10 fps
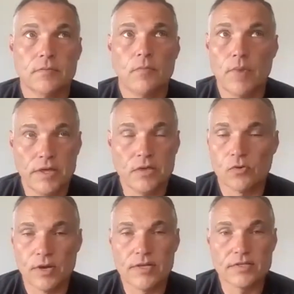money
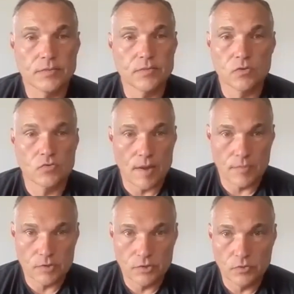creates some of those
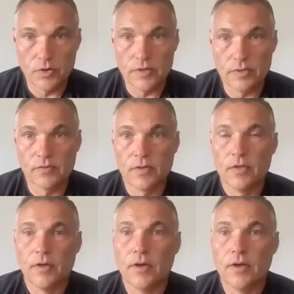opportunities.